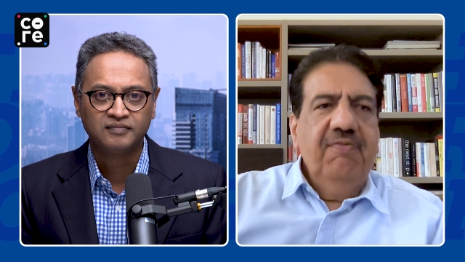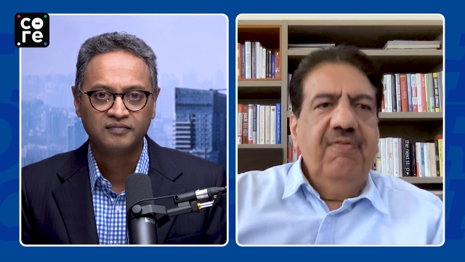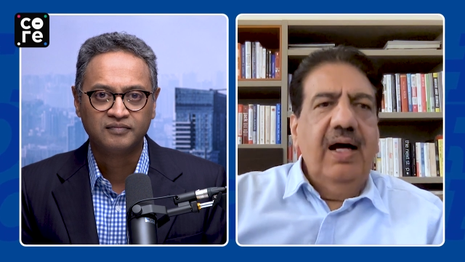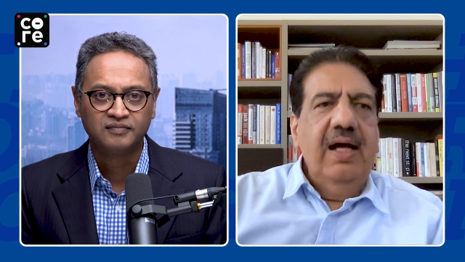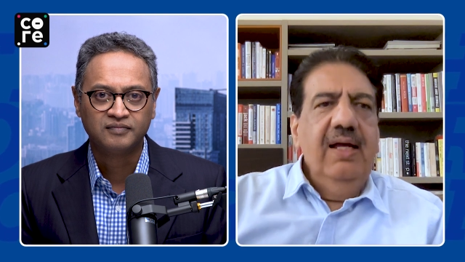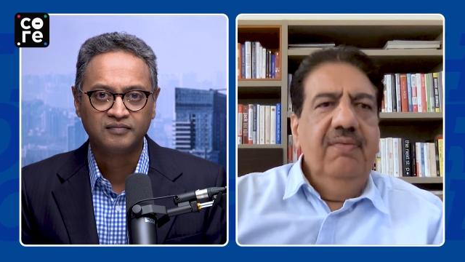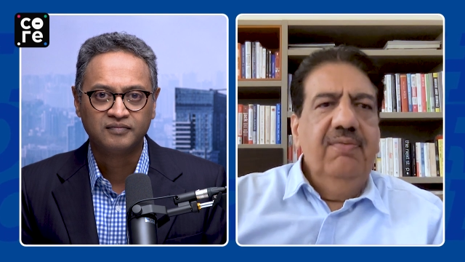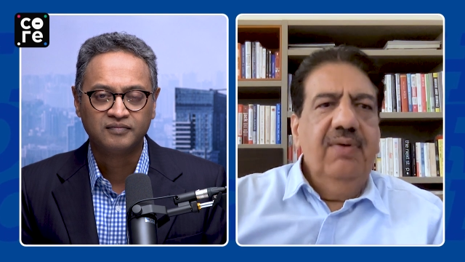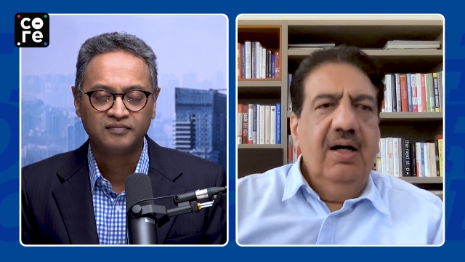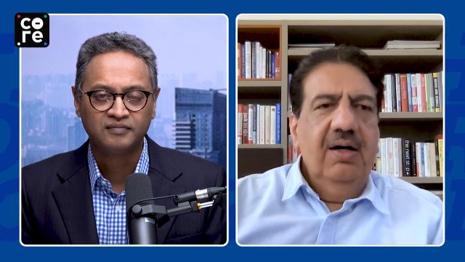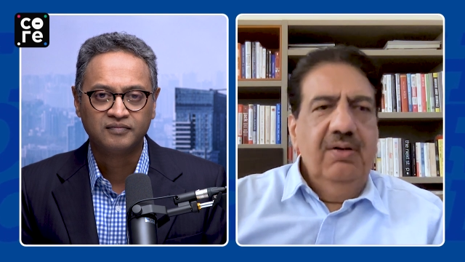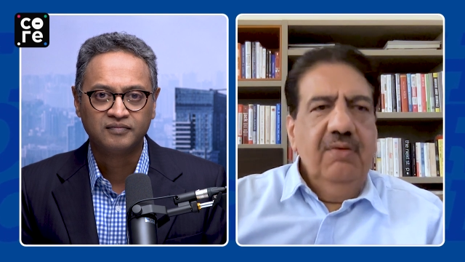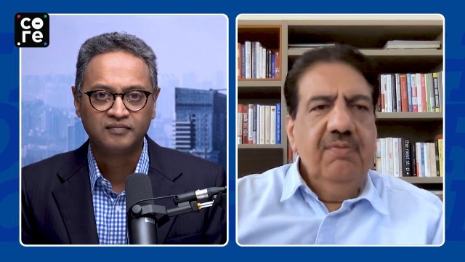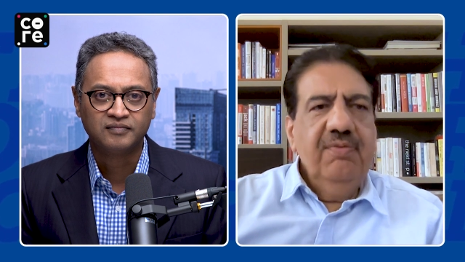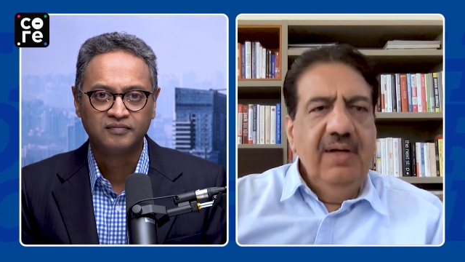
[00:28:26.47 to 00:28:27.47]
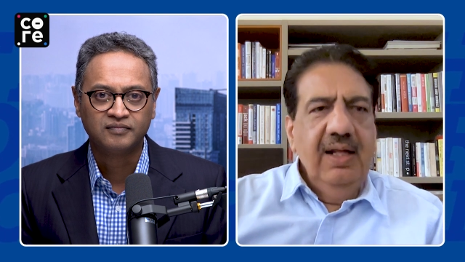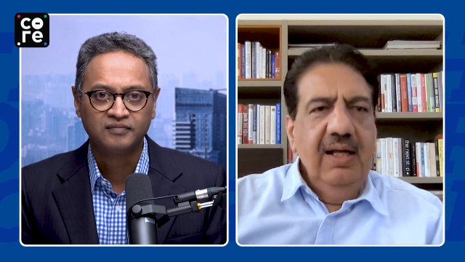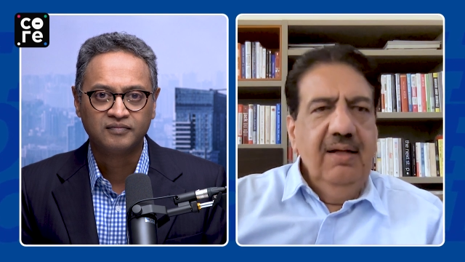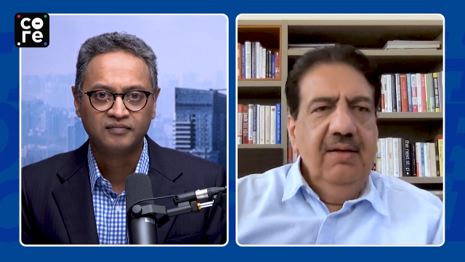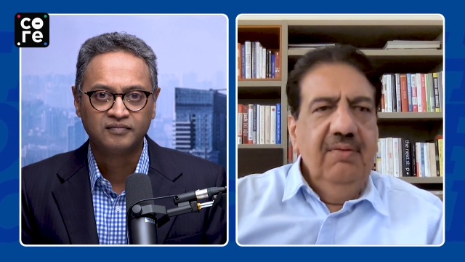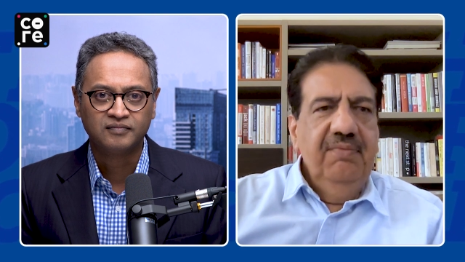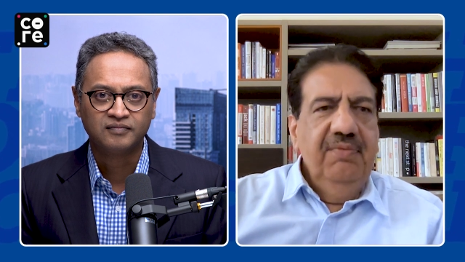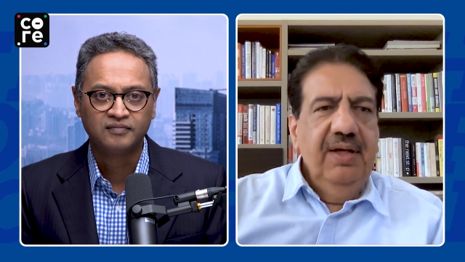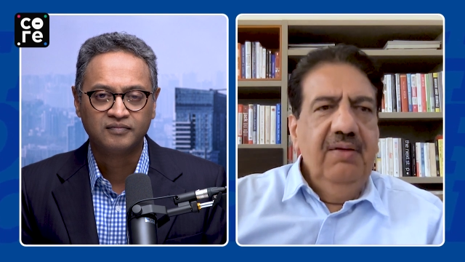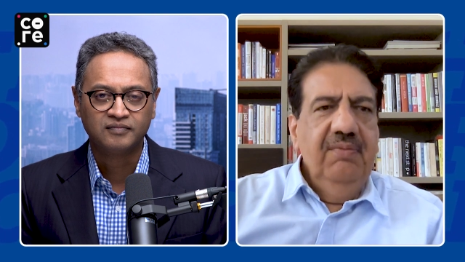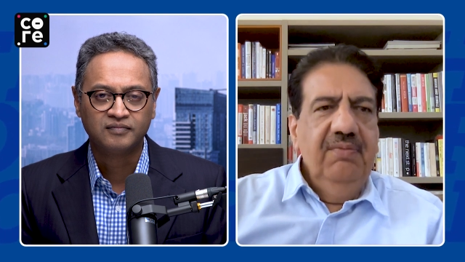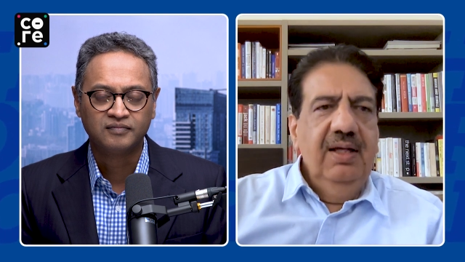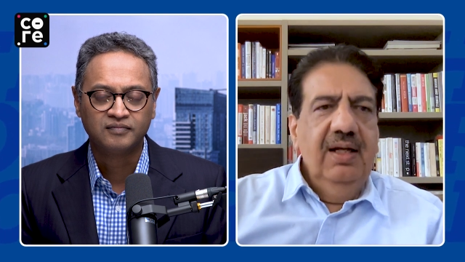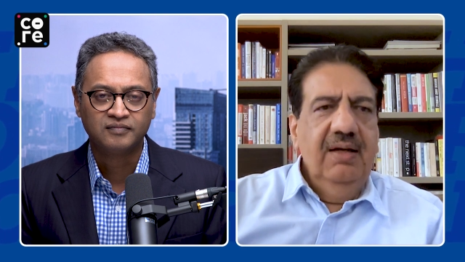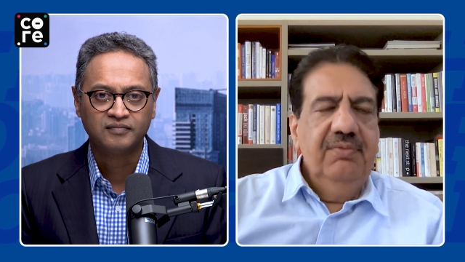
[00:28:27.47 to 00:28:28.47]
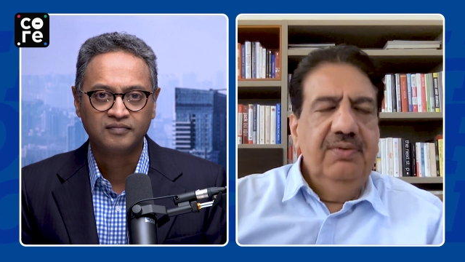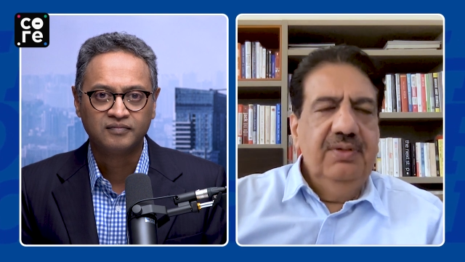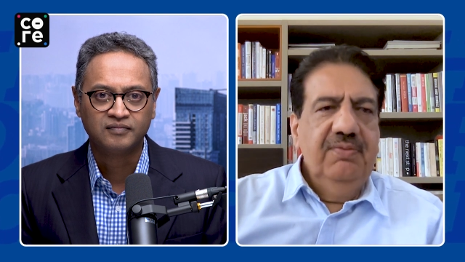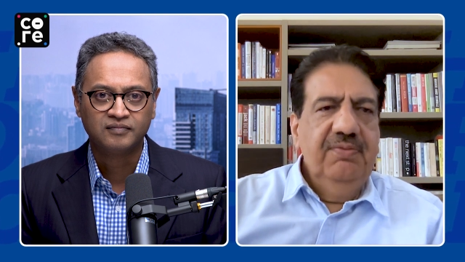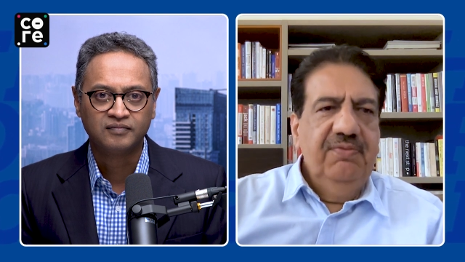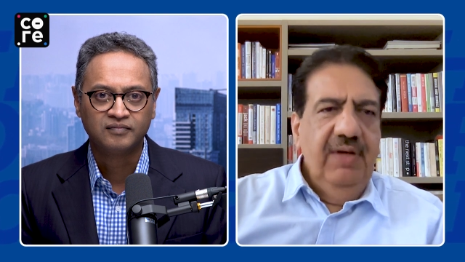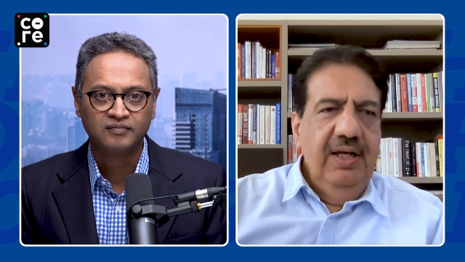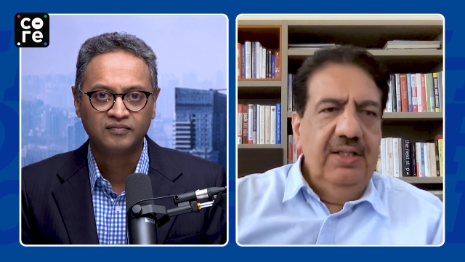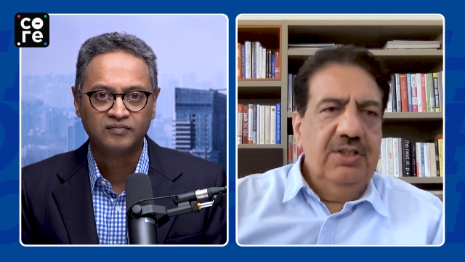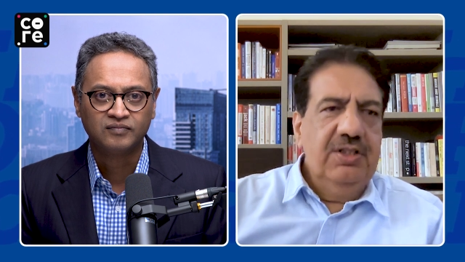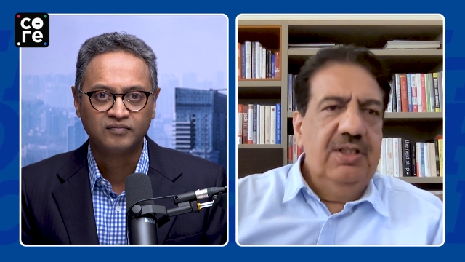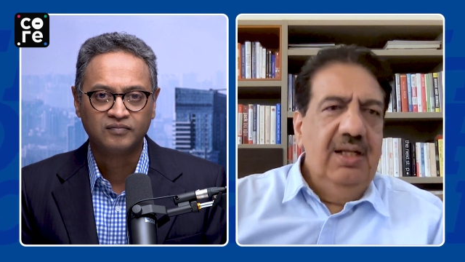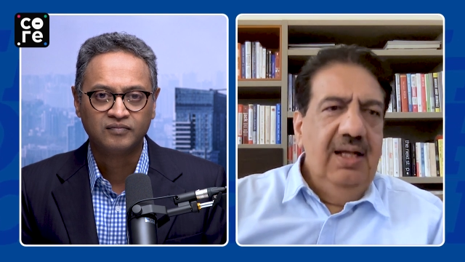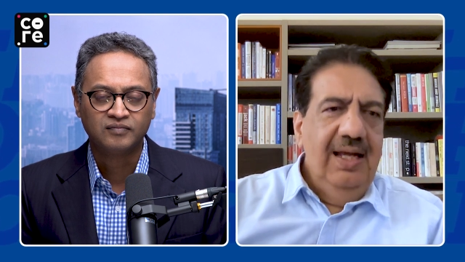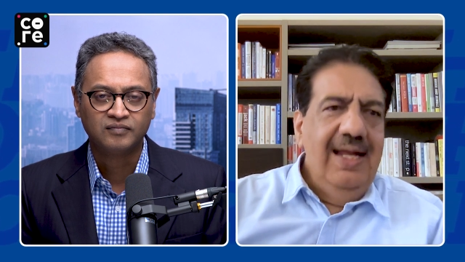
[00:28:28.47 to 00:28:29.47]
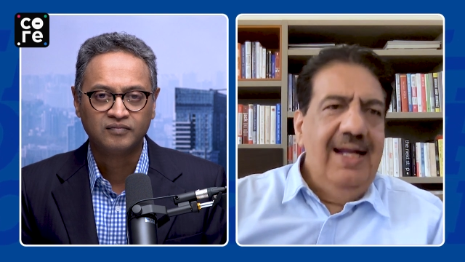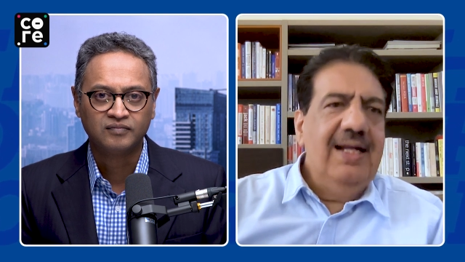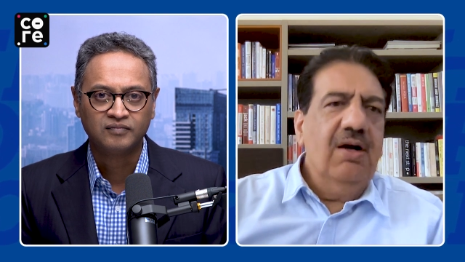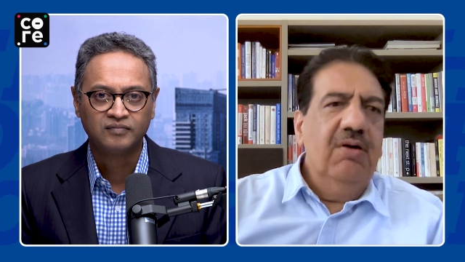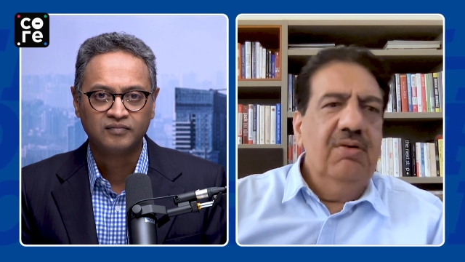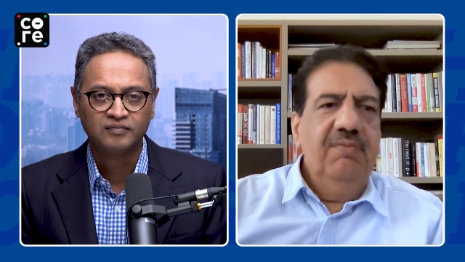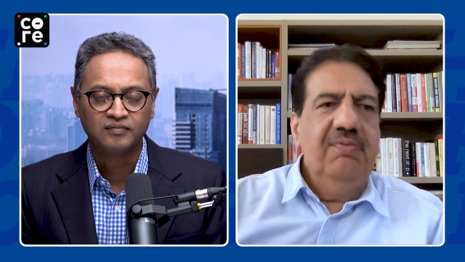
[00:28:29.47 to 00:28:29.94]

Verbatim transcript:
Speaker 1: five out of 10 when we have faced eight out